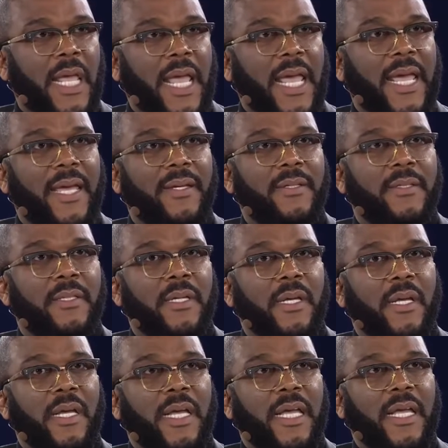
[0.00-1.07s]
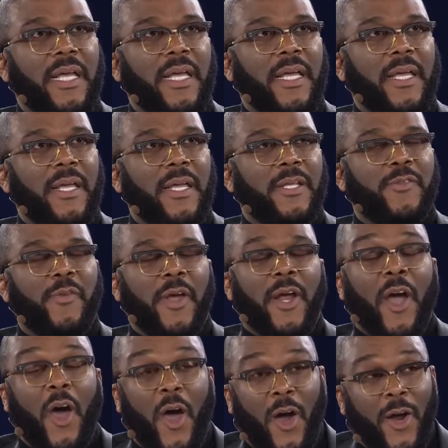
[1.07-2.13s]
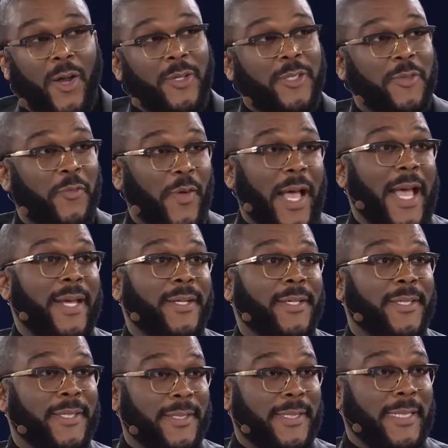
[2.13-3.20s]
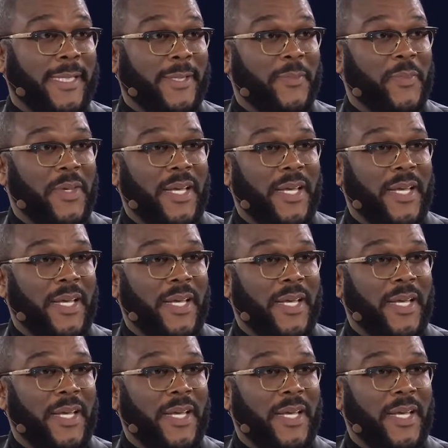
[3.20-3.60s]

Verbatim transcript: And it's very hard to find a good team.